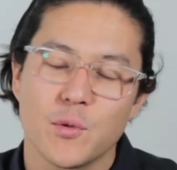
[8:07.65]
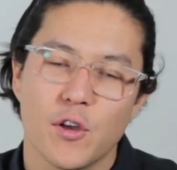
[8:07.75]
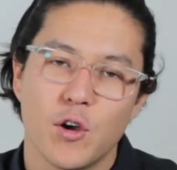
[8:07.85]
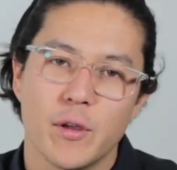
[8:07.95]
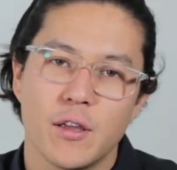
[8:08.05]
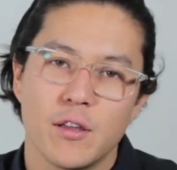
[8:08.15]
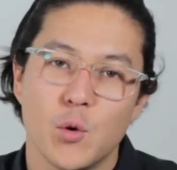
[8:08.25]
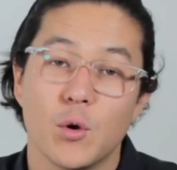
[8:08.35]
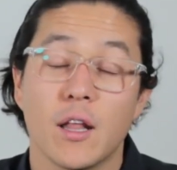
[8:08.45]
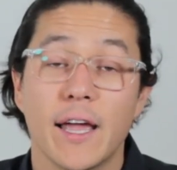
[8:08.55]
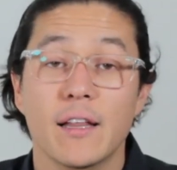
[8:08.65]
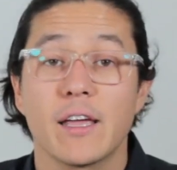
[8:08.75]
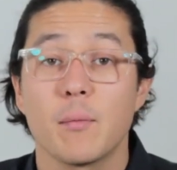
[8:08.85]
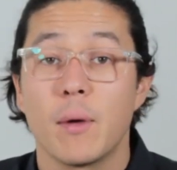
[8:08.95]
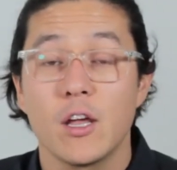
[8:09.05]
with OBI, you will
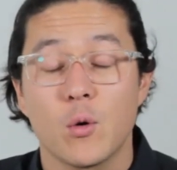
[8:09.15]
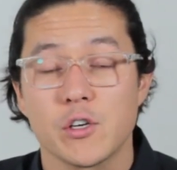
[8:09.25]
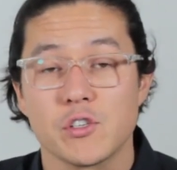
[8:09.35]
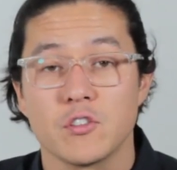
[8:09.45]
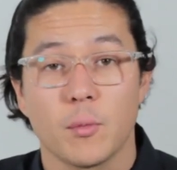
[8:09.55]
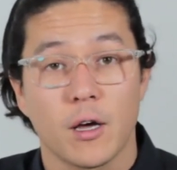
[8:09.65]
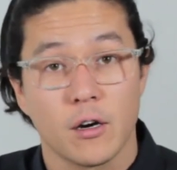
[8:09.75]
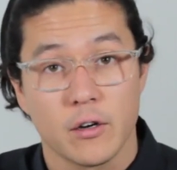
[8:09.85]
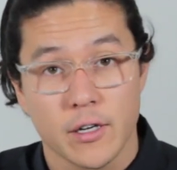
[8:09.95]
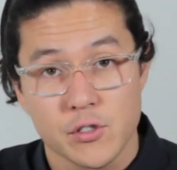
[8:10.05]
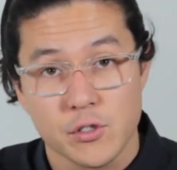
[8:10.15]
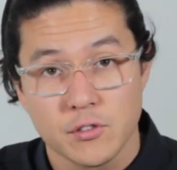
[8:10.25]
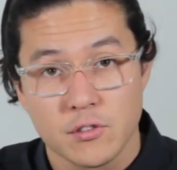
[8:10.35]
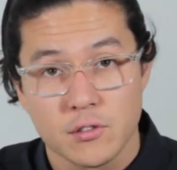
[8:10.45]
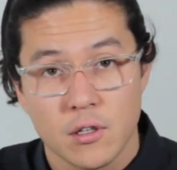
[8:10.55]
likely get many questions about our
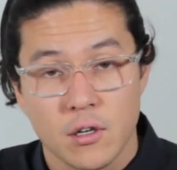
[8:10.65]
credentials.